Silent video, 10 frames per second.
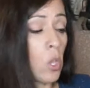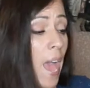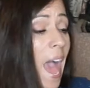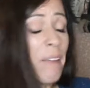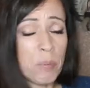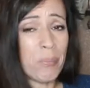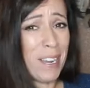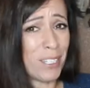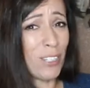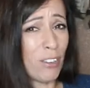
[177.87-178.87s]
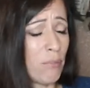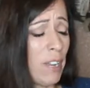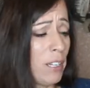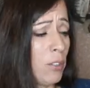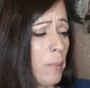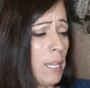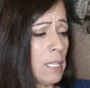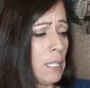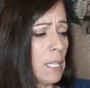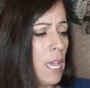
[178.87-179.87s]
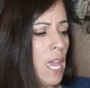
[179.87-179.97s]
You have to practice on a regular basis.